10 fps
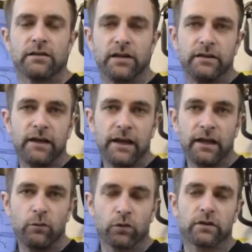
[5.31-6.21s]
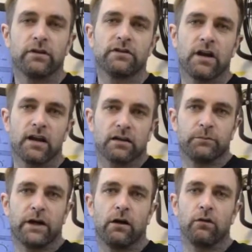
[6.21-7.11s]
Today we're going to talk
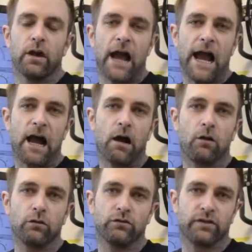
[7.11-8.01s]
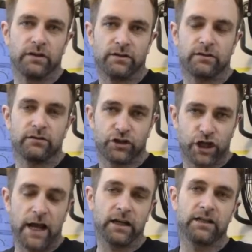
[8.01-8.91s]
about how to
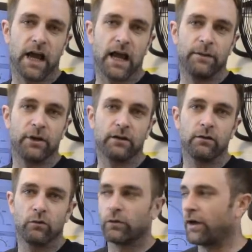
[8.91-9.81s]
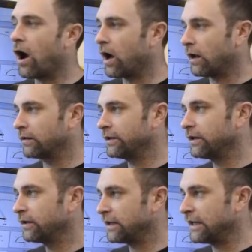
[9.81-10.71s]
check timing with a
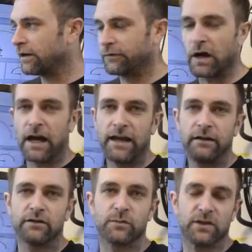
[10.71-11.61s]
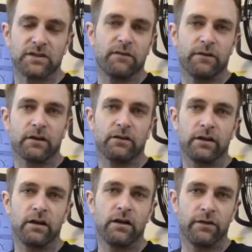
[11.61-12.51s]
Holley EFY,
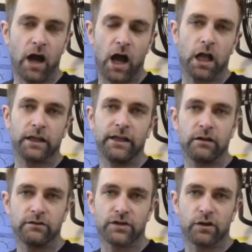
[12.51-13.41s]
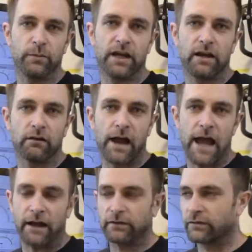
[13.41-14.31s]
specifically the Holley Terminator
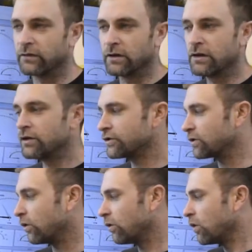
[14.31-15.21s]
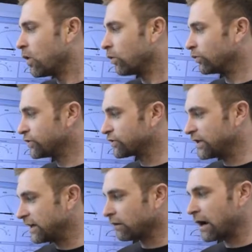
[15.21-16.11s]
X. So we'll just
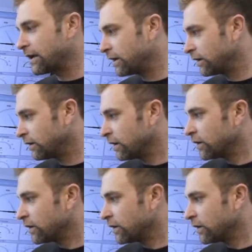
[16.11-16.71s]
dig right in.